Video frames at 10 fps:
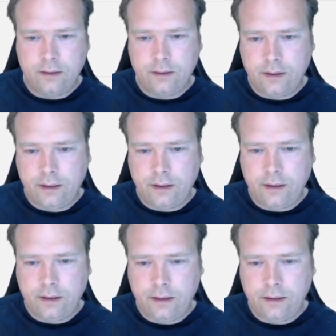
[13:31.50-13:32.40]

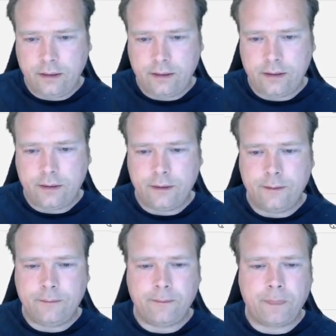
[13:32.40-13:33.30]
And
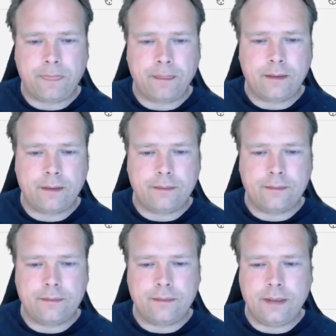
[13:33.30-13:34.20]

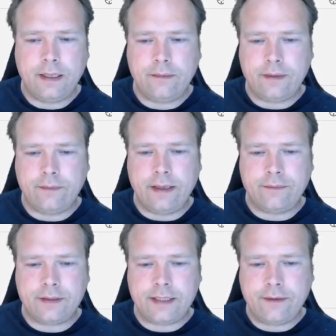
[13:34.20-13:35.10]
then we
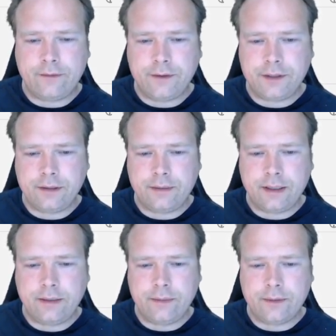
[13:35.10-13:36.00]
have the save version,
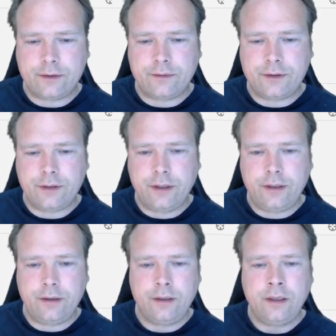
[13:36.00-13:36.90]
and then we want to
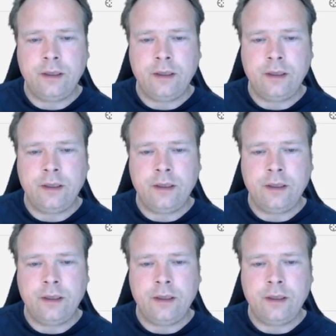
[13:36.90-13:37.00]
return